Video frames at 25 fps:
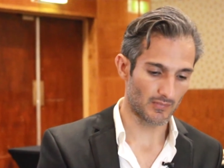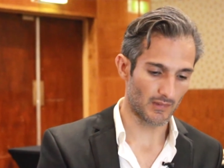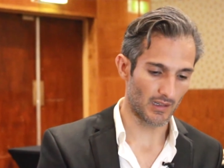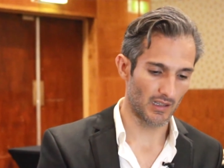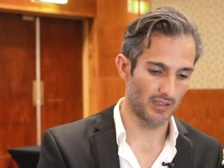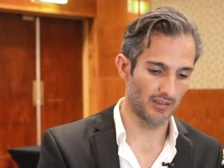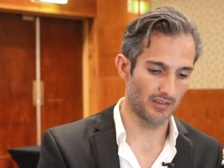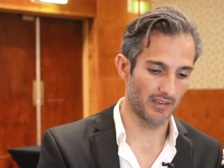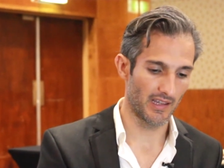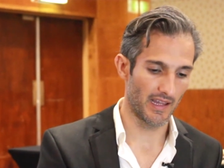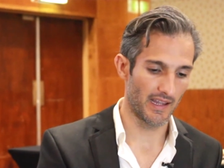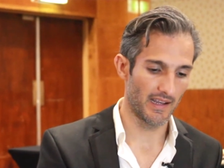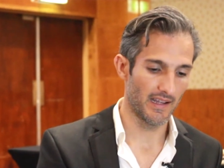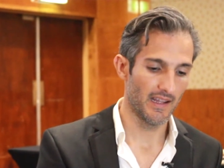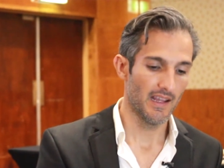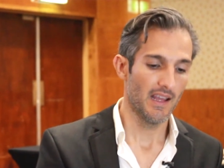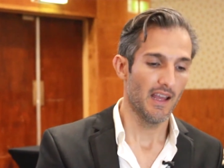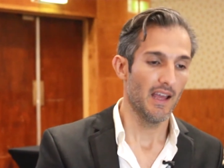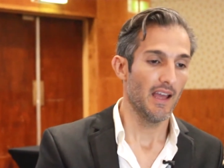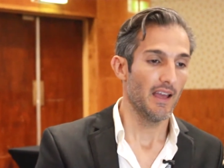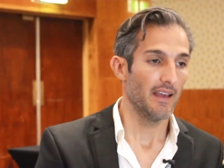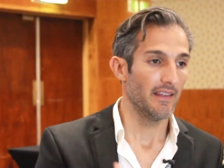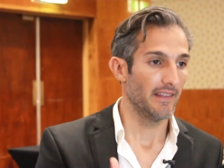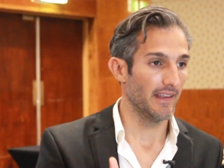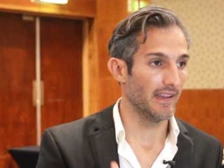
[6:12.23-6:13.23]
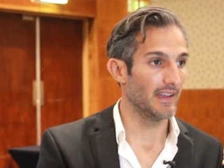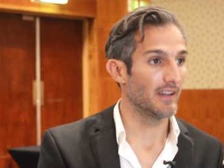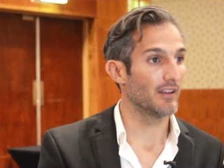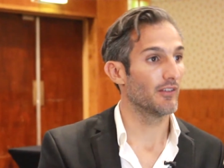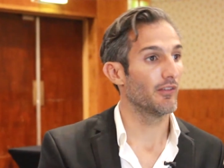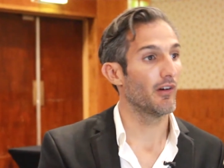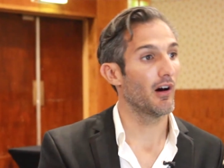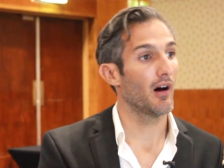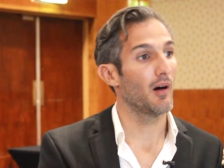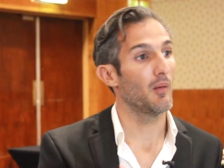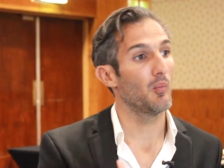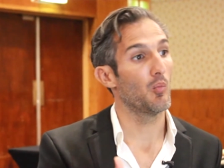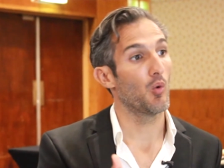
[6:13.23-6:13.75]
that they
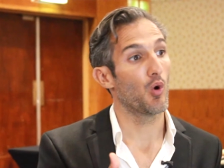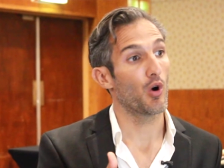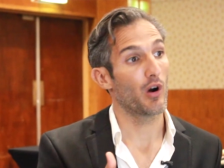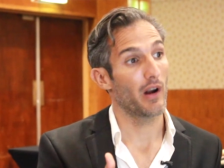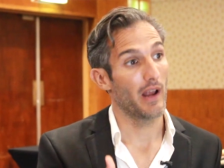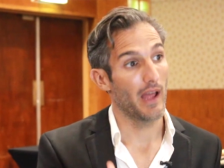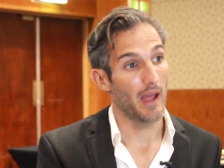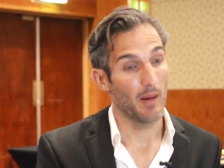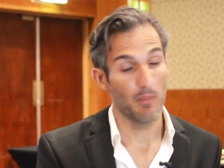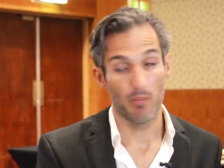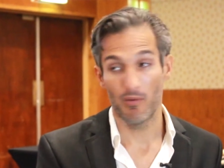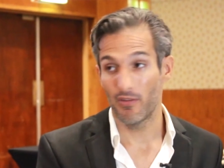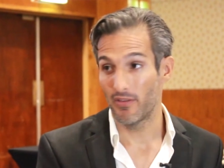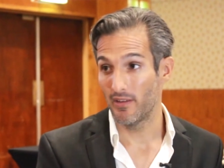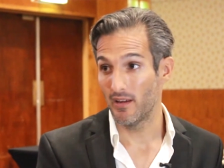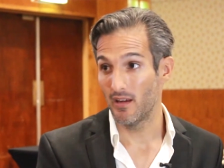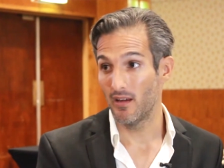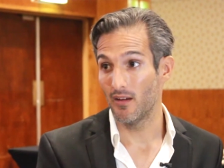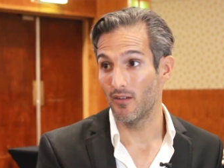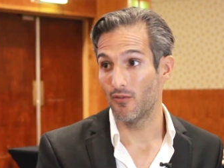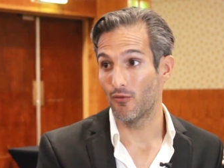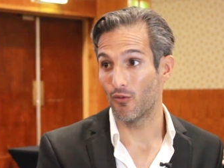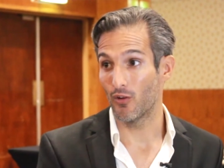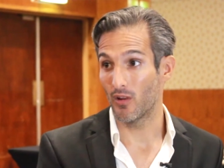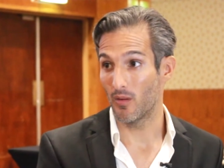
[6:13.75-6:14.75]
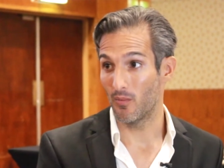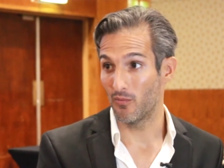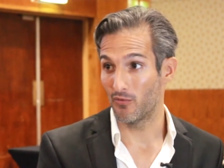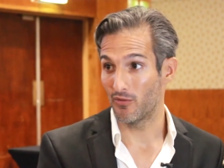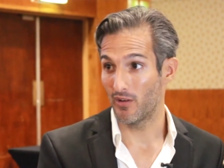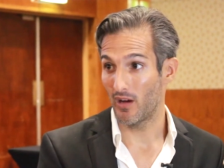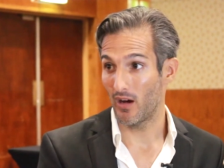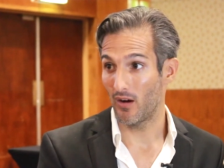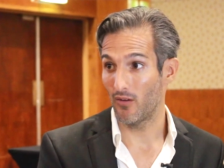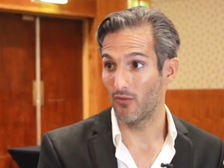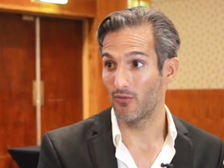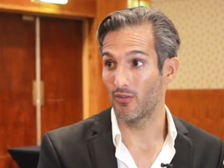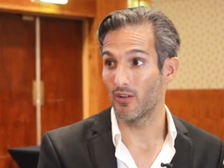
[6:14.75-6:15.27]
develop more empathy for
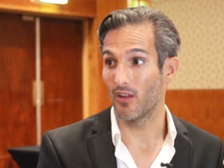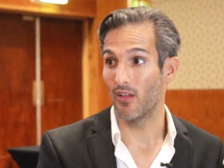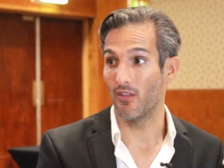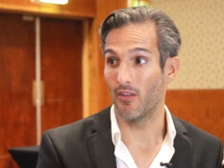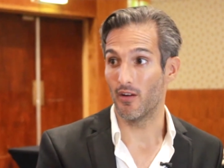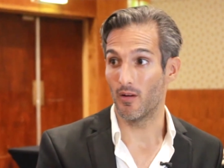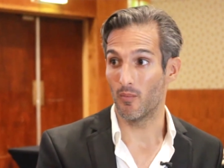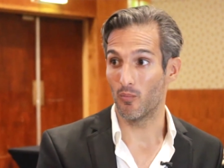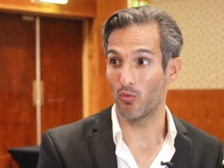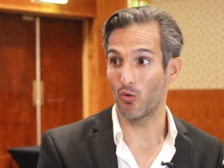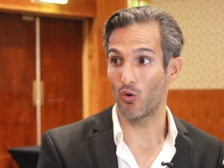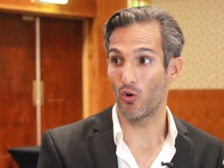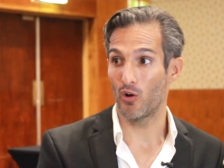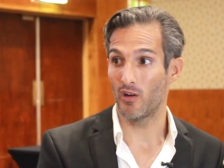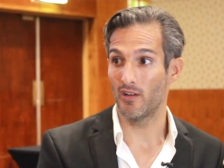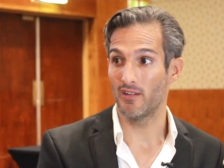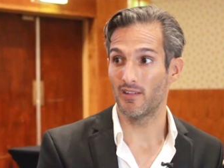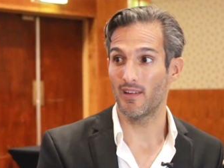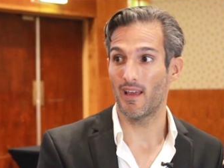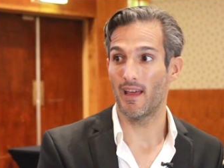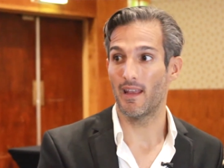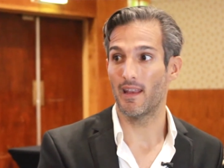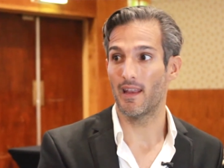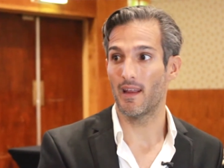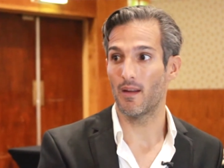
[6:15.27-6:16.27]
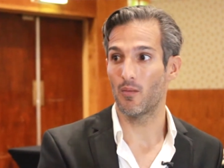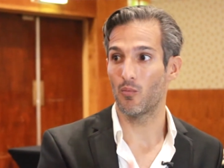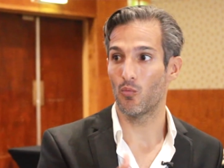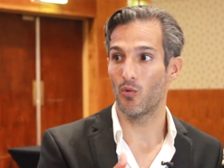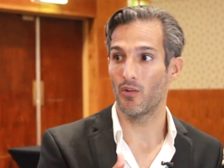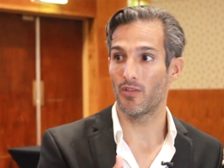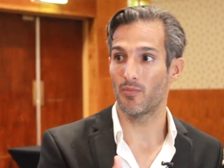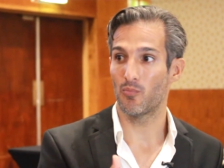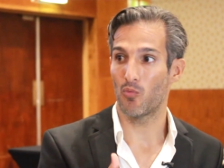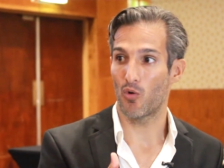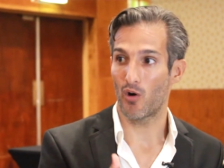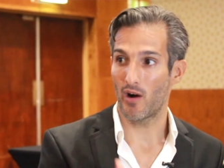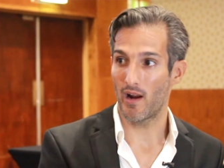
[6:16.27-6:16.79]
themselves, their employees, and then
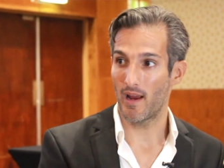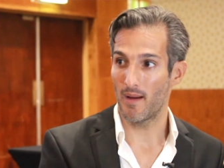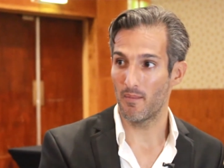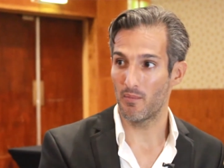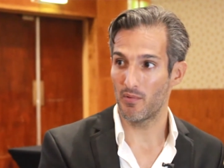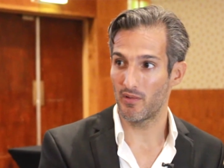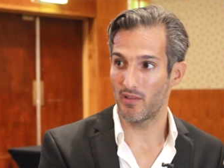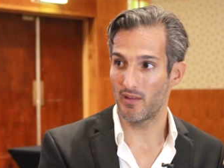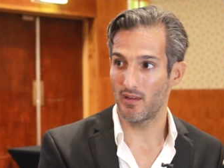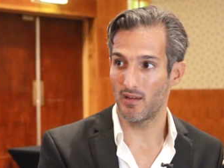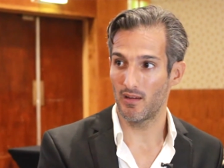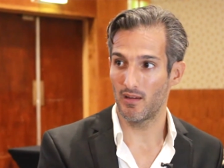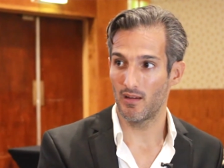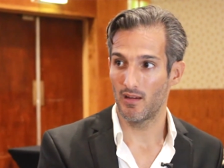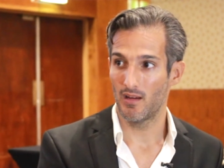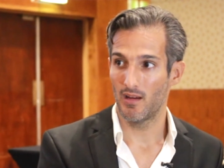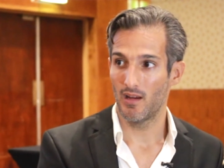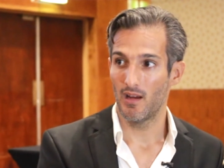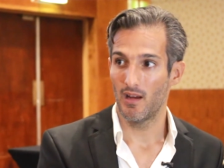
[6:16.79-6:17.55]
with more empathy,